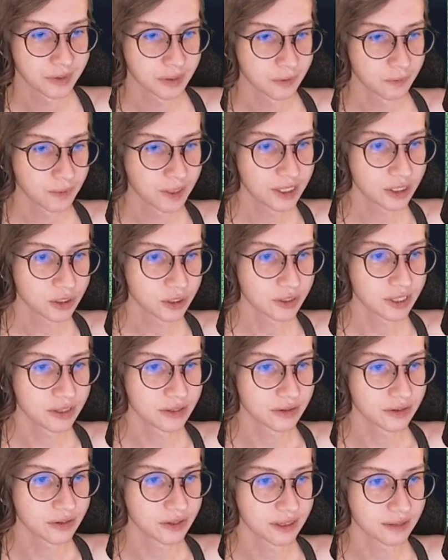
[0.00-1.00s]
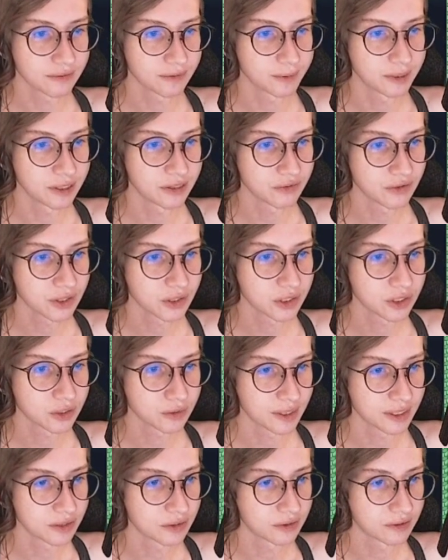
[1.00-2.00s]
Rachel Hill, the Government Affairs
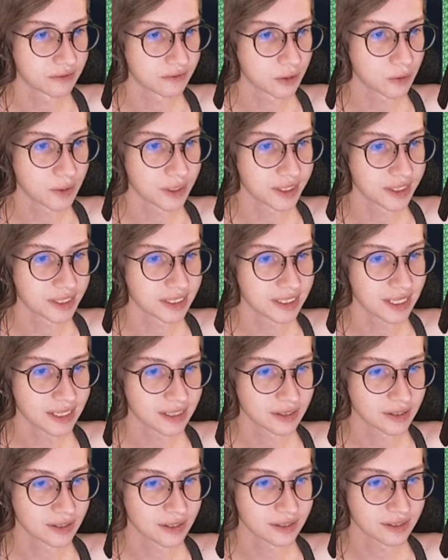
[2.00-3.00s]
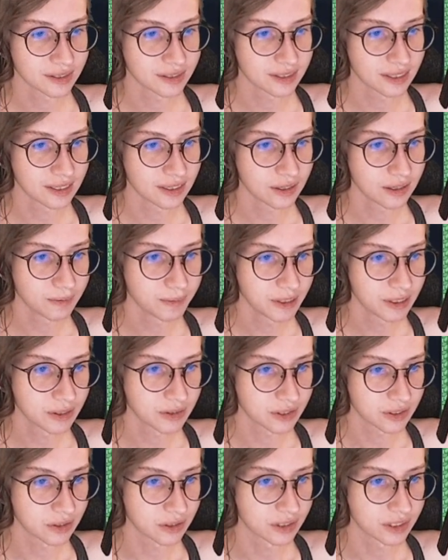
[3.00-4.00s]
Director of Equality Texas, said lawmakers
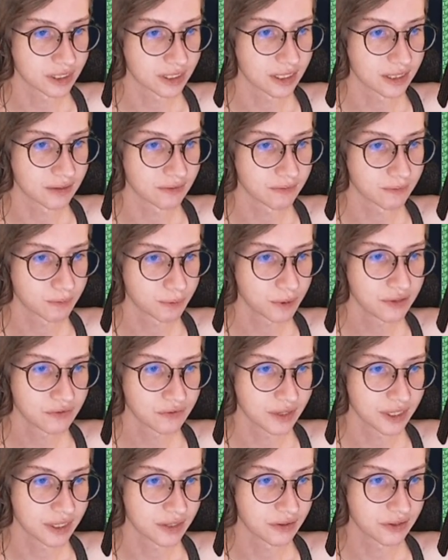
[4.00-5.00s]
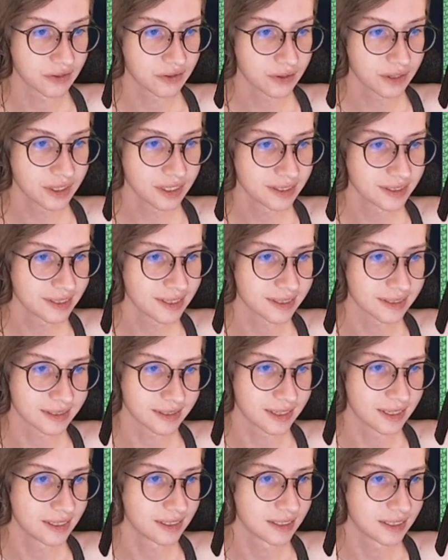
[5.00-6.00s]
in her state have pre-filed 36
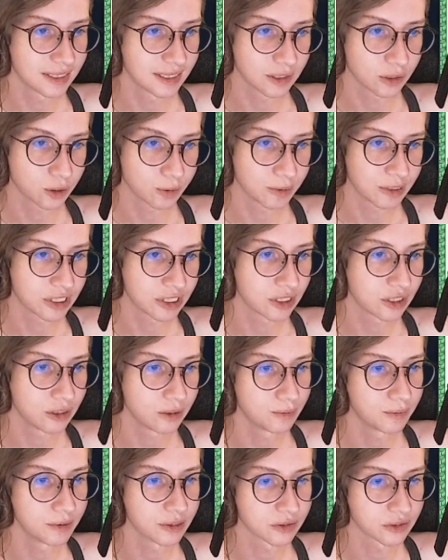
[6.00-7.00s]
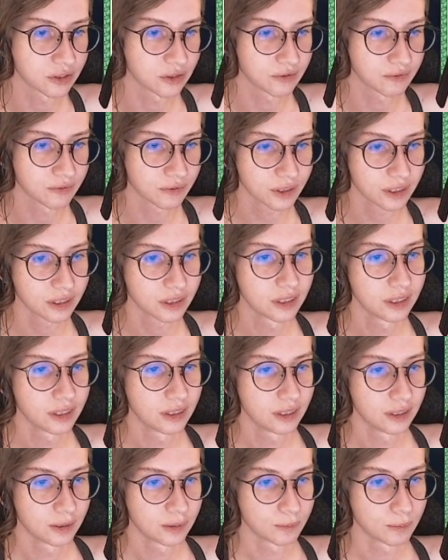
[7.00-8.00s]
anti-LGBTQ bills so far,
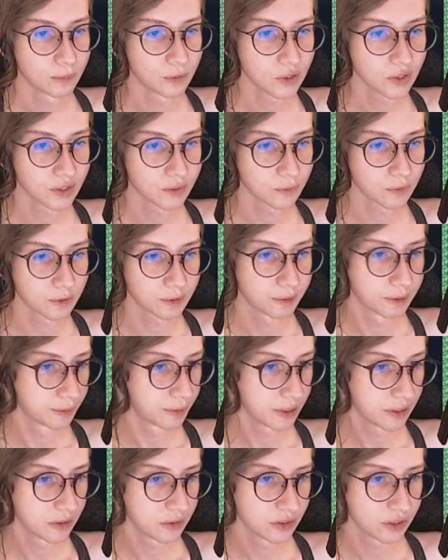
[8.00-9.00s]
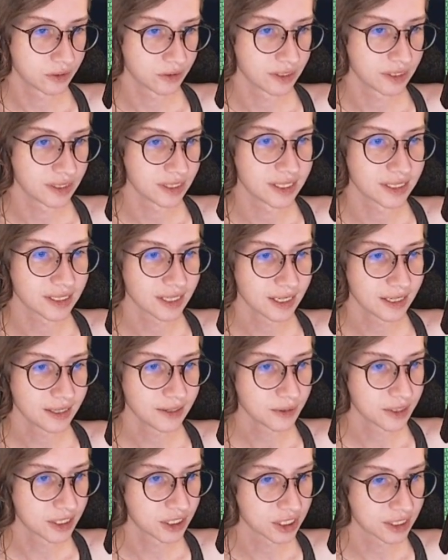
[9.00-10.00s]
more than were proposed during the entire
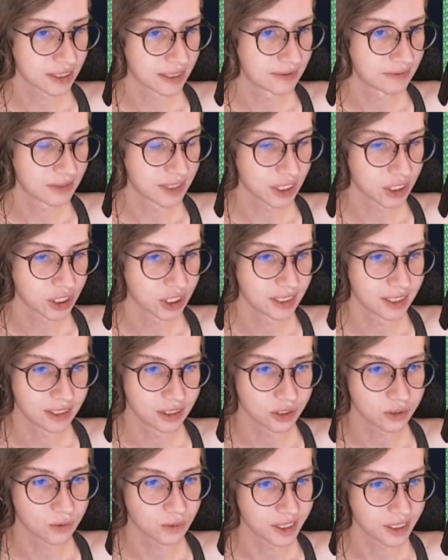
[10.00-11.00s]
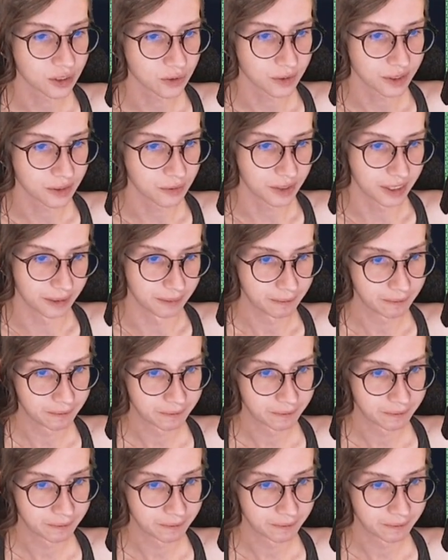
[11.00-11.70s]
legislative session in 2021.